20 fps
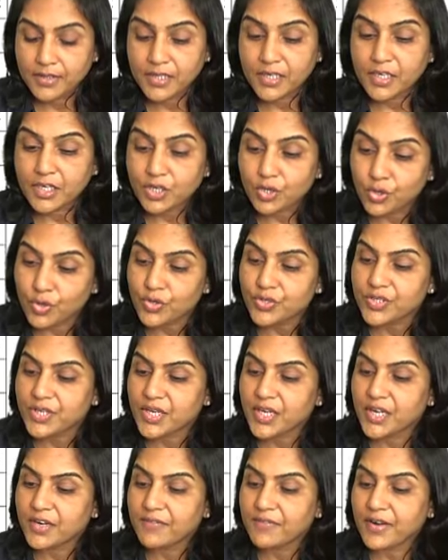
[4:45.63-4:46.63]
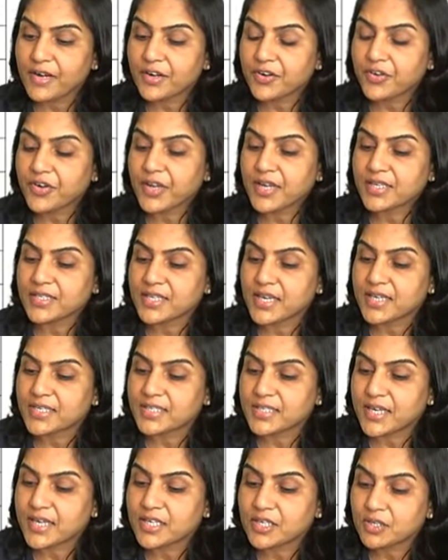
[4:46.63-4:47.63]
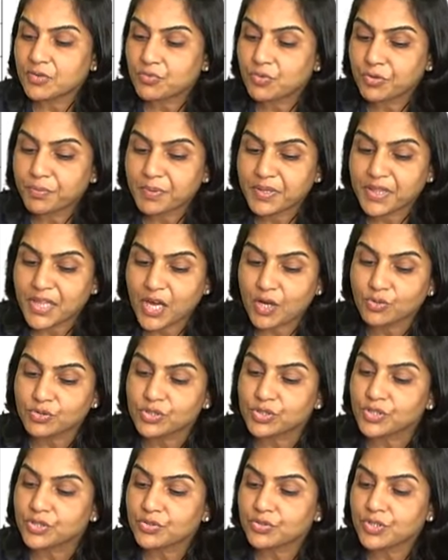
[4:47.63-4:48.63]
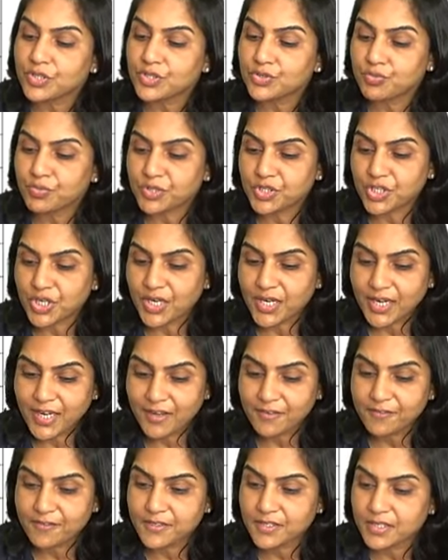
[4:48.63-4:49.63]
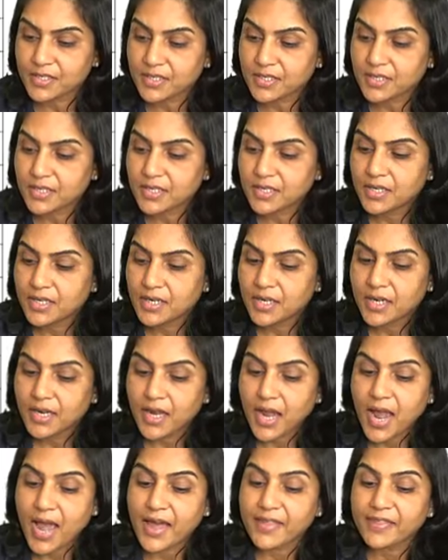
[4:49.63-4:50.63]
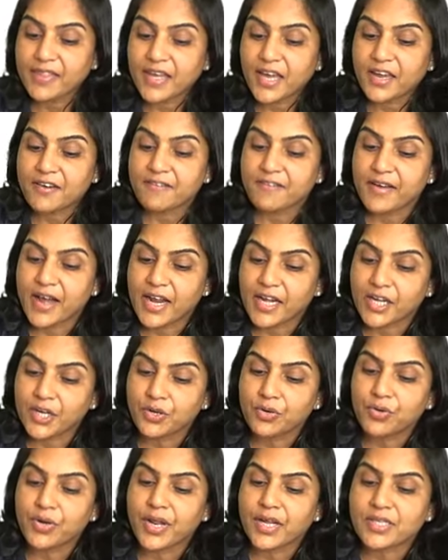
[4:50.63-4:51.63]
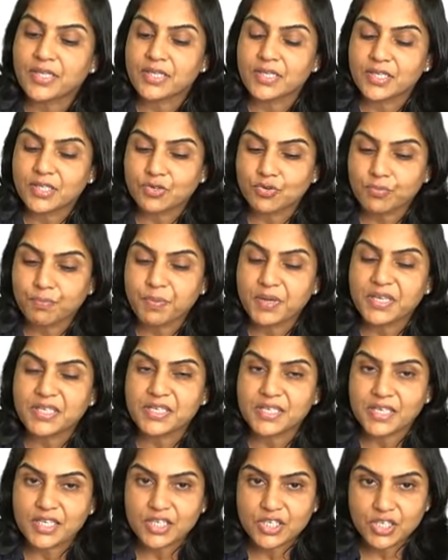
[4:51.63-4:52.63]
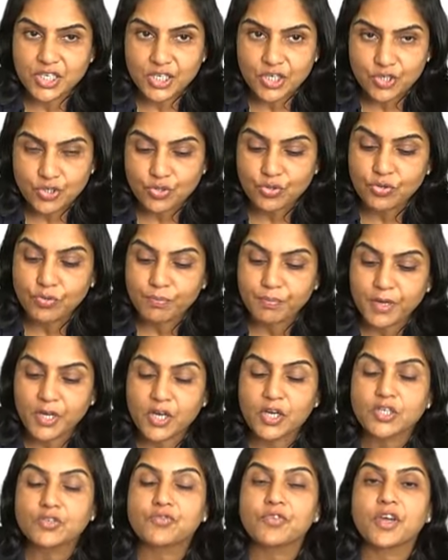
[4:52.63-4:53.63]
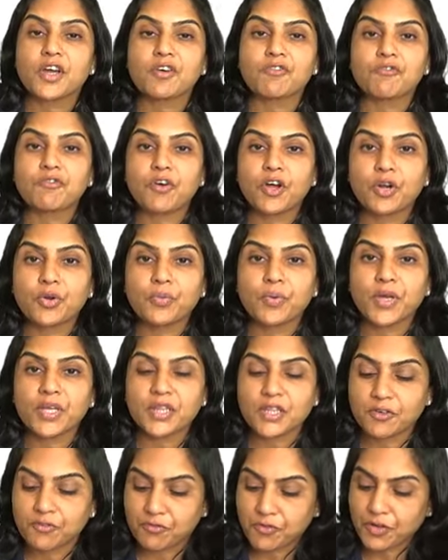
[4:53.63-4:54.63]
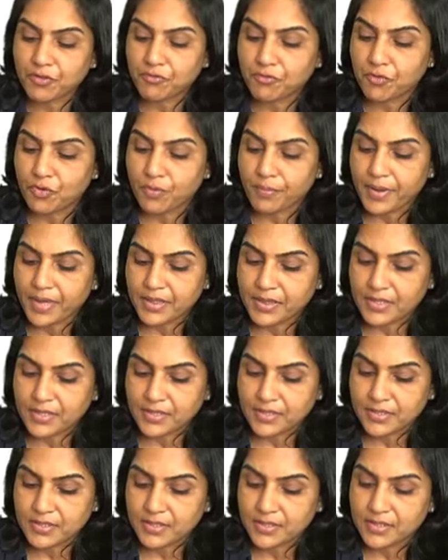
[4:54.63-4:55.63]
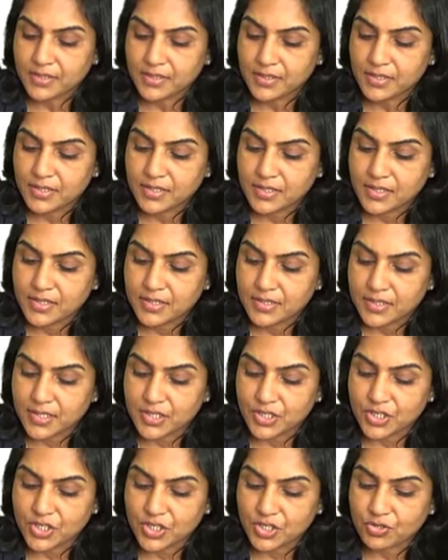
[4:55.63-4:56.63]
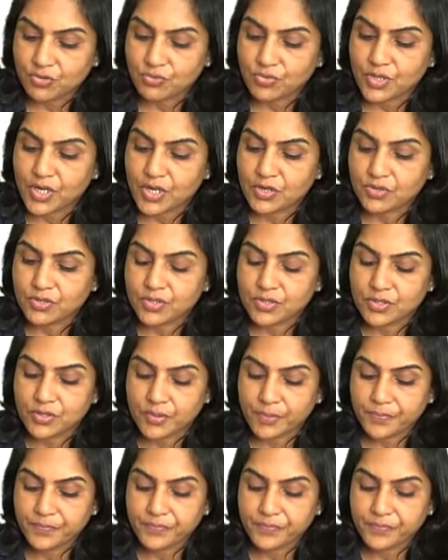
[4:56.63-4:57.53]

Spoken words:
The closing inventory, as I said, would be 1000 units which are left. And they are valued at rupees 62 because we are following the FIFO method, 62,000.